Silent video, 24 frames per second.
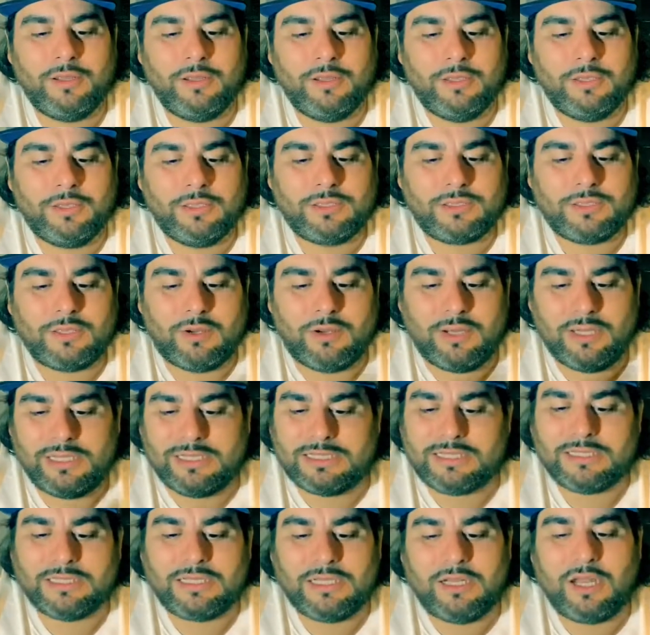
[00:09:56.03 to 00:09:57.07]
So this
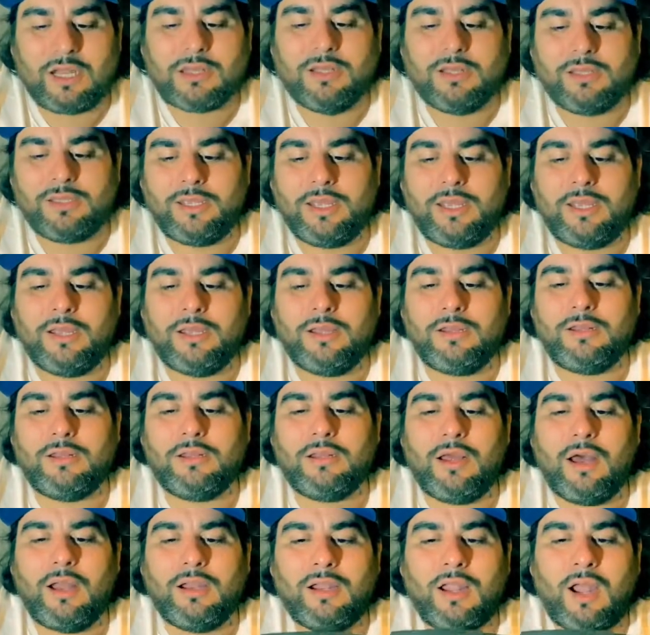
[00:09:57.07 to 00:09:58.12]
is another thing.
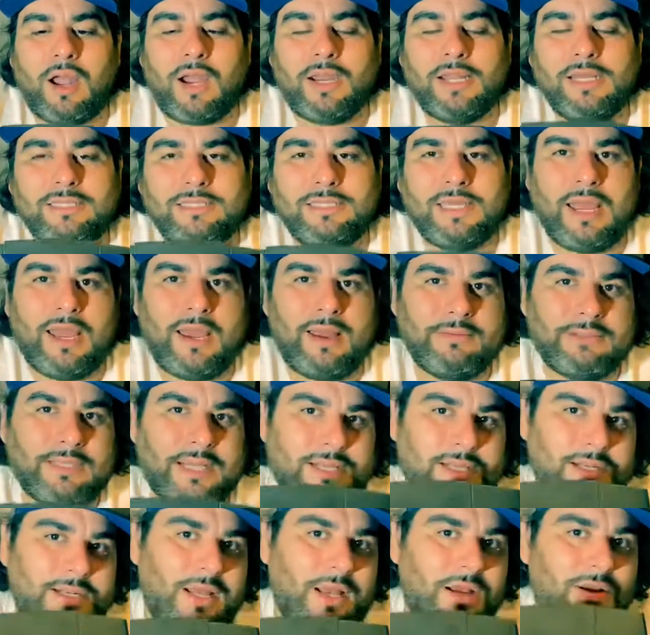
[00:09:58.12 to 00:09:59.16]
A lot of these games I
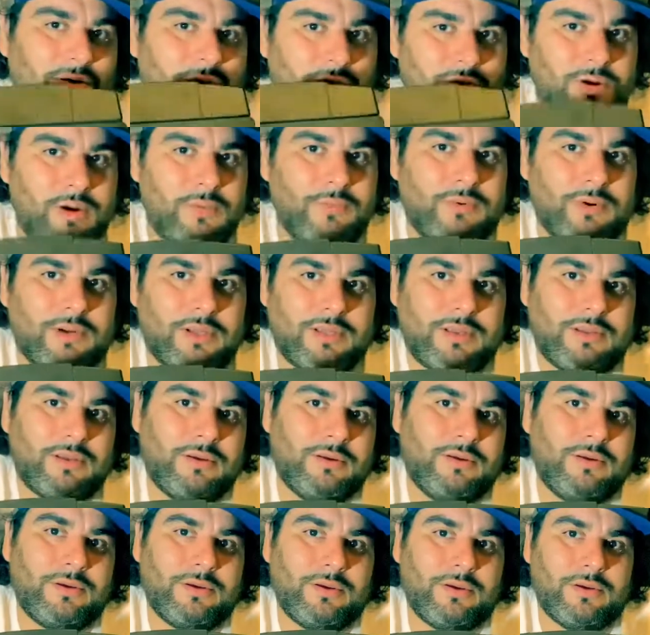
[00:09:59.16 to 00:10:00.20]
did not grow up with.
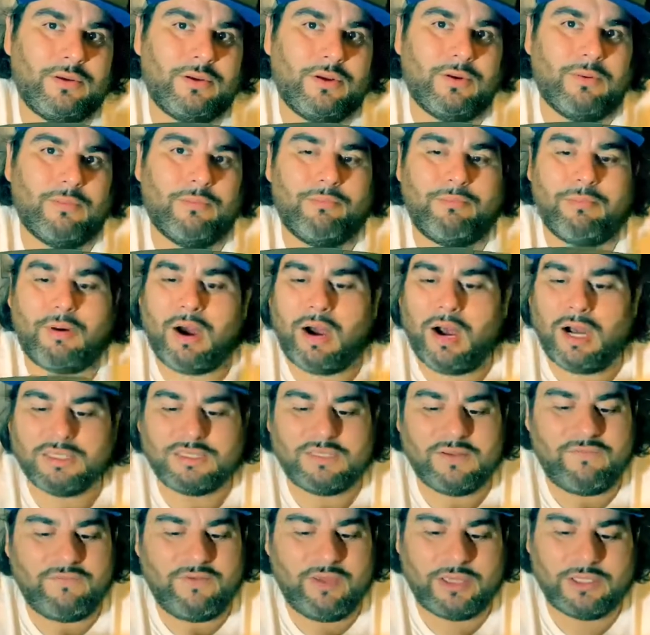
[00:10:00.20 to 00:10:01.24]
You know, Bonk's
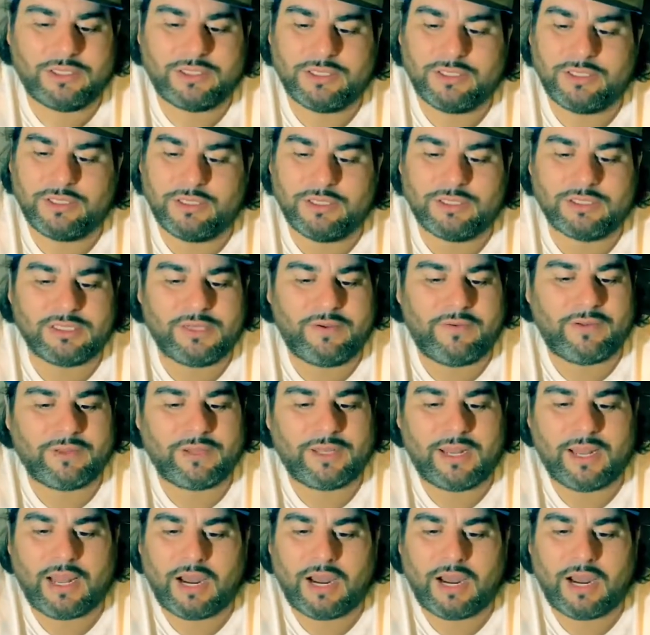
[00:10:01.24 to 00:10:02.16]
Adventure, stuff like that.